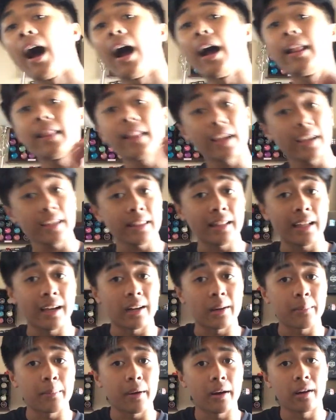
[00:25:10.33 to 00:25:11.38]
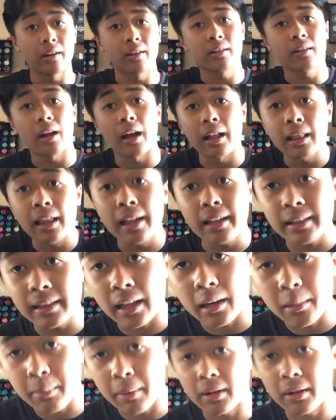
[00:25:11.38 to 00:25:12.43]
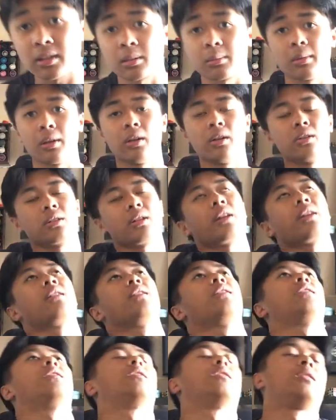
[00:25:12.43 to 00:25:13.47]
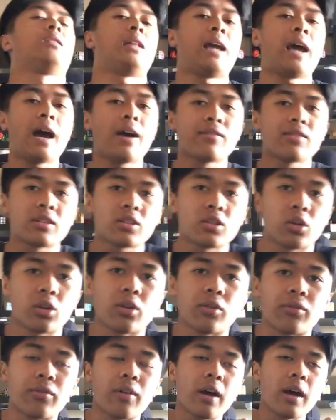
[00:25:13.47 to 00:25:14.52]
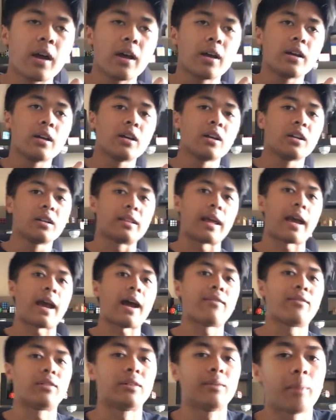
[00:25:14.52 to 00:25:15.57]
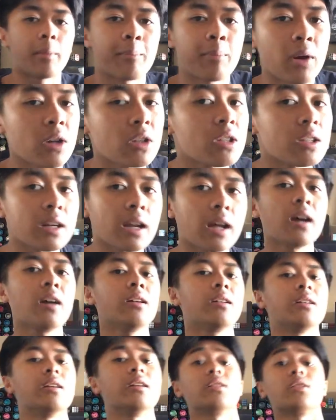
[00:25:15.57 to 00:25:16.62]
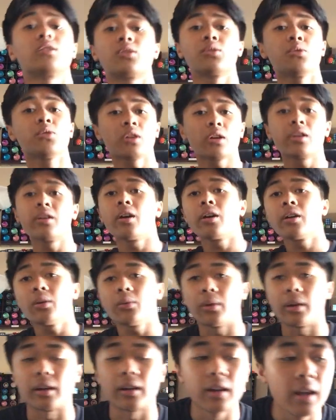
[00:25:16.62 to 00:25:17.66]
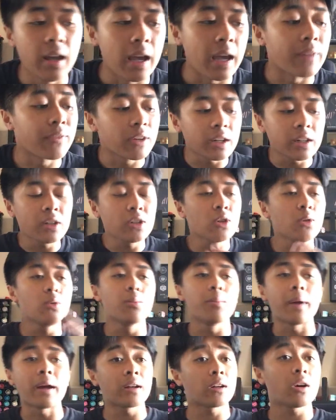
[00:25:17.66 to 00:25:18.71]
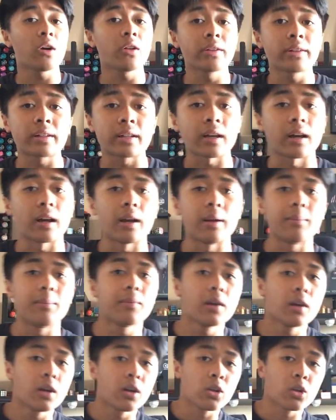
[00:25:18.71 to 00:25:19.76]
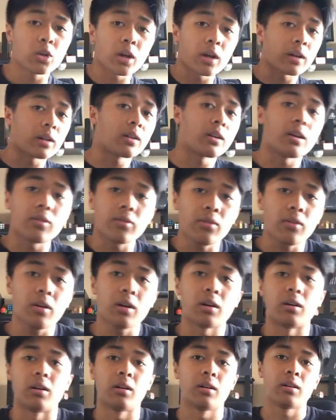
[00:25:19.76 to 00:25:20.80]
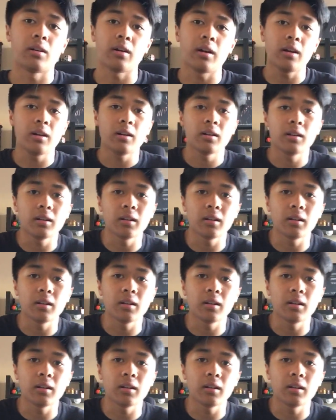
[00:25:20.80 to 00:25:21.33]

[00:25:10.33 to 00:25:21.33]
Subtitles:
I like that about some yo-yos. Like they have sort of they have a personality through their yo-yoing. If you're gonna do meta all the time, you're not gonna get far, right?